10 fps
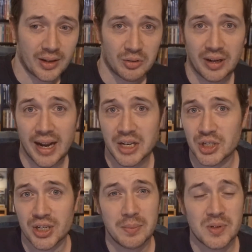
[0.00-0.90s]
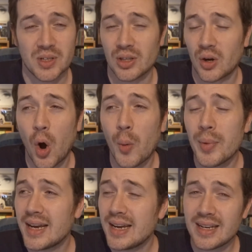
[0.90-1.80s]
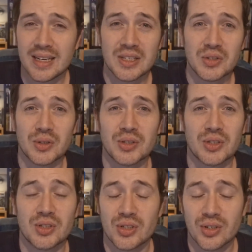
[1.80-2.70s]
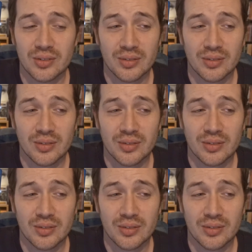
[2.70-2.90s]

like the relationships, and the comedy is just